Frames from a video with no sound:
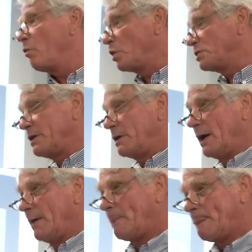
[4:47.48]
water,
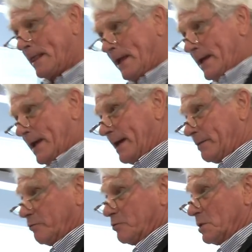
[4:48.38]

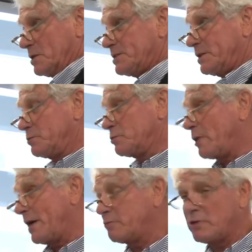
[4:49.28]
and of course uh, to
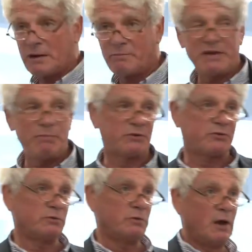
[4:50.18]
try to help people
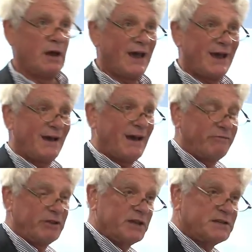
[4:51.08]
to
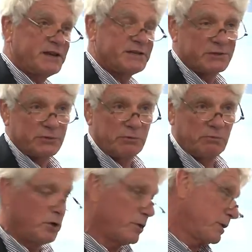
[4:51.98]
have an access to
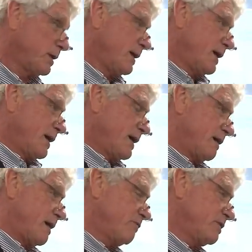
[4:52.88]
work,
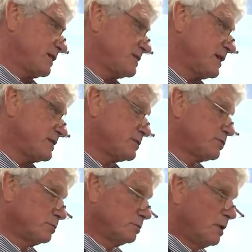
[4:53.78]
uh, have an access
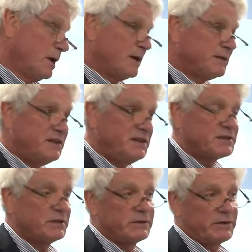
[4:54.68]
to
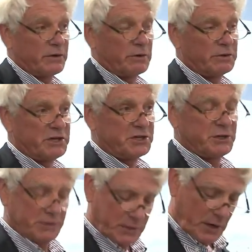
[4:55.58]
decent
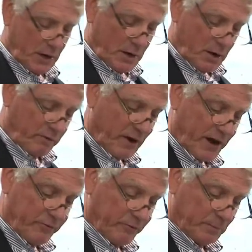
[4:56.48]
conditions of
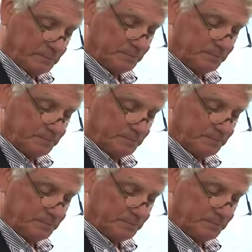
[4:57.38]
life.